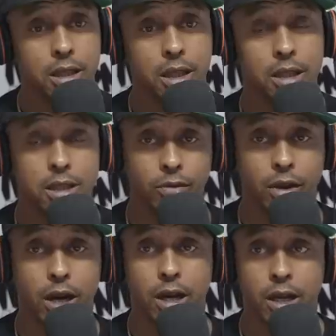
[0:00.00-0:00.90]
listen,
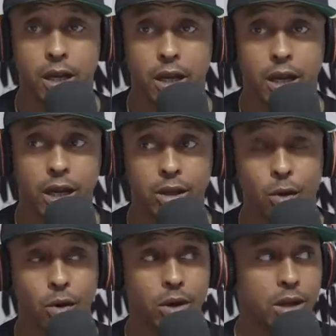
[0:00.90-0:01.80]
right? He
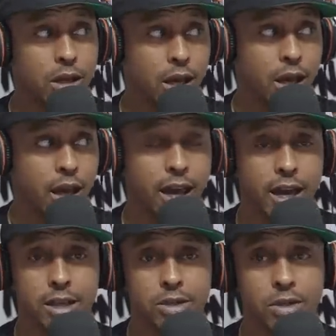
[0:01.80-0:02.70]
thought
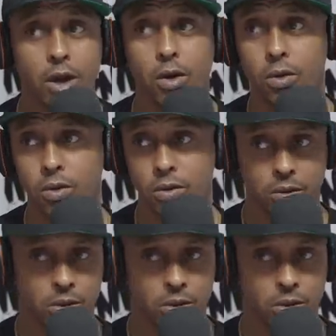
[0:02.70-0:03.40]
hand and stone